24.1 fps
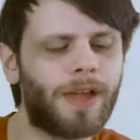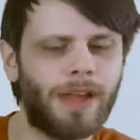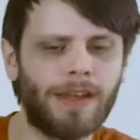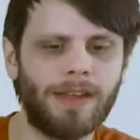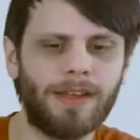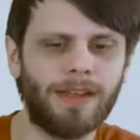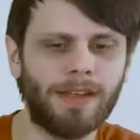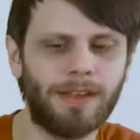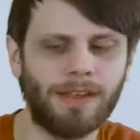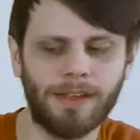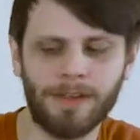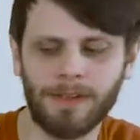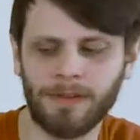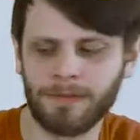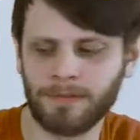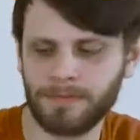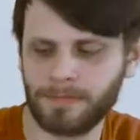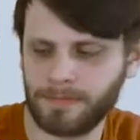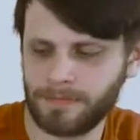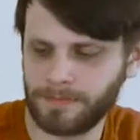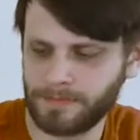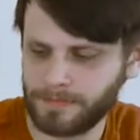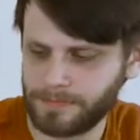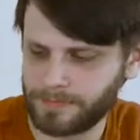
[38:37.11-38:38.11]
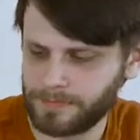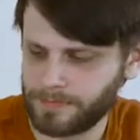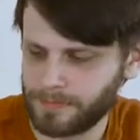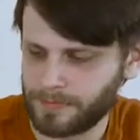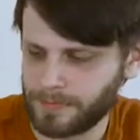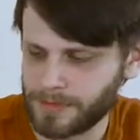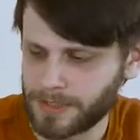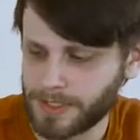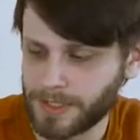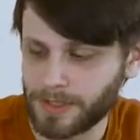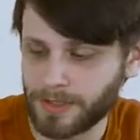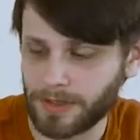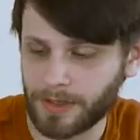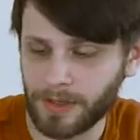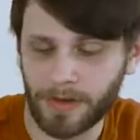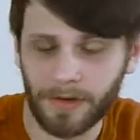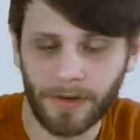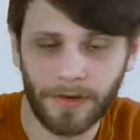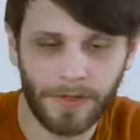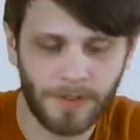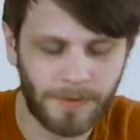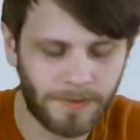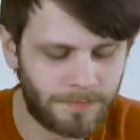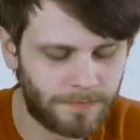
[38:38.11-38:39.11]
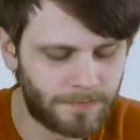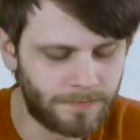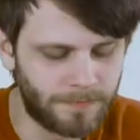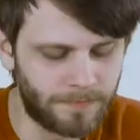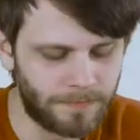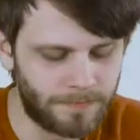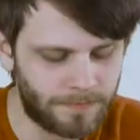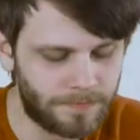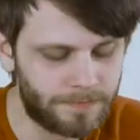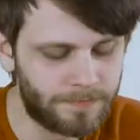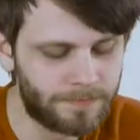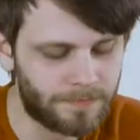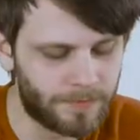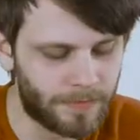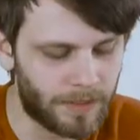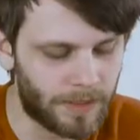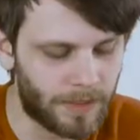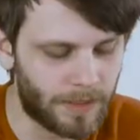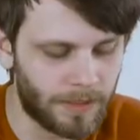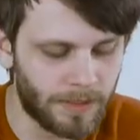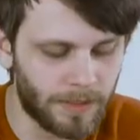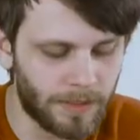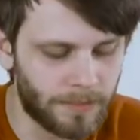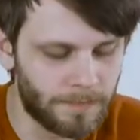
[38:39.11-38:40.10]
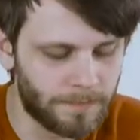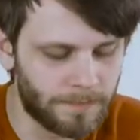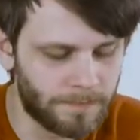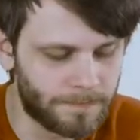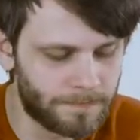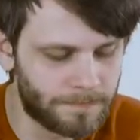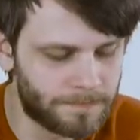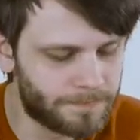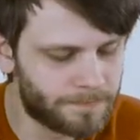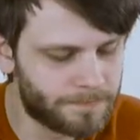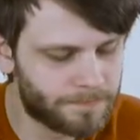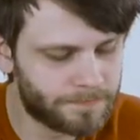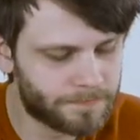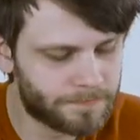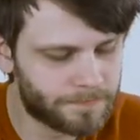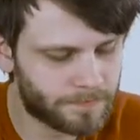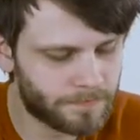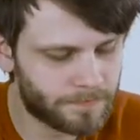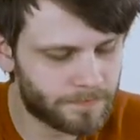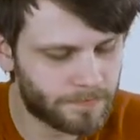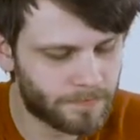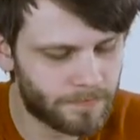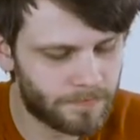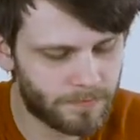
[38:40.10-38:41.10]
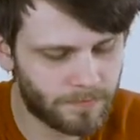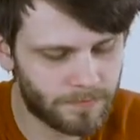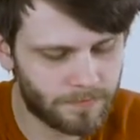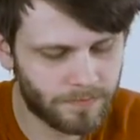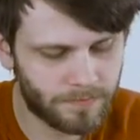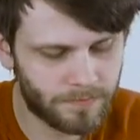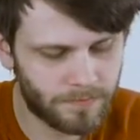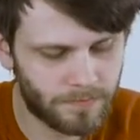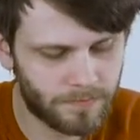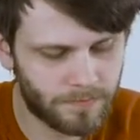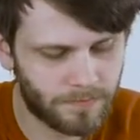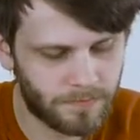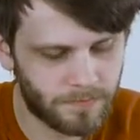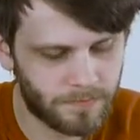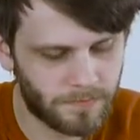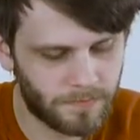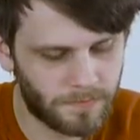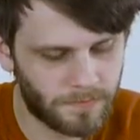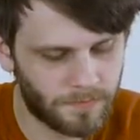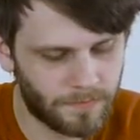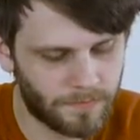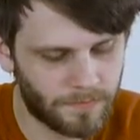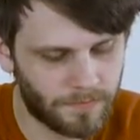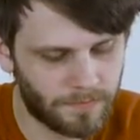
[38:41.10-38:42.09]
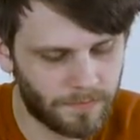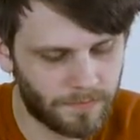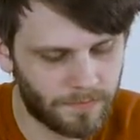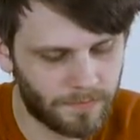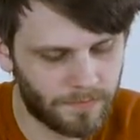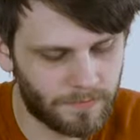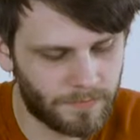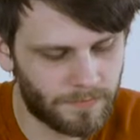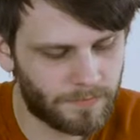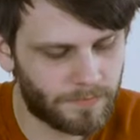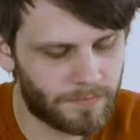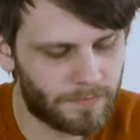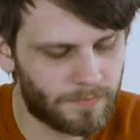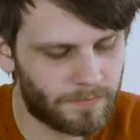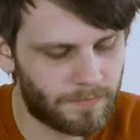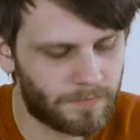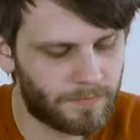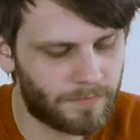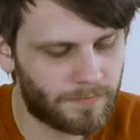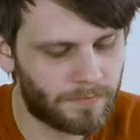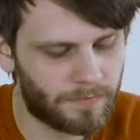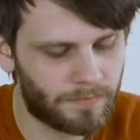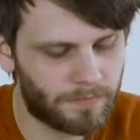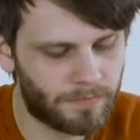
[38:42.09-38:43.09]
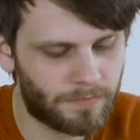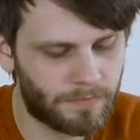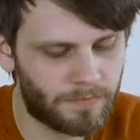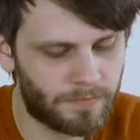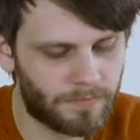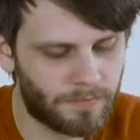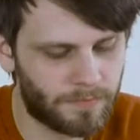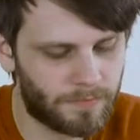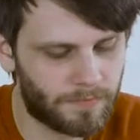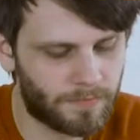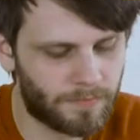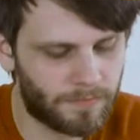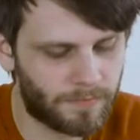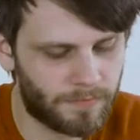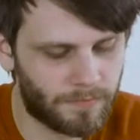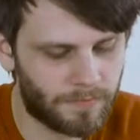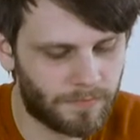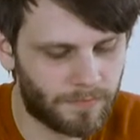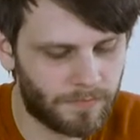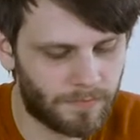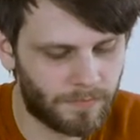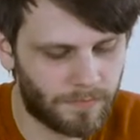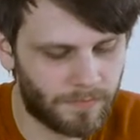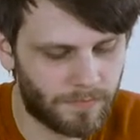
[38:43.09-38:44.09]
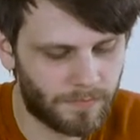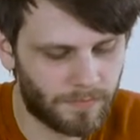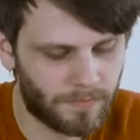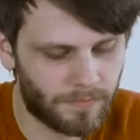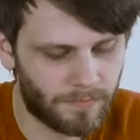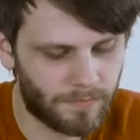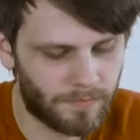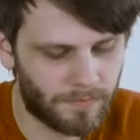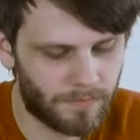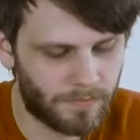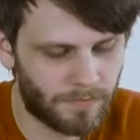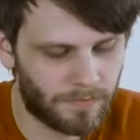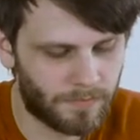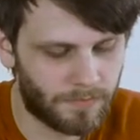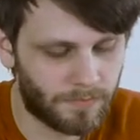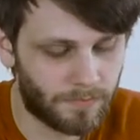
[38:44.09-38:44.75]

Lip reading: [no speech]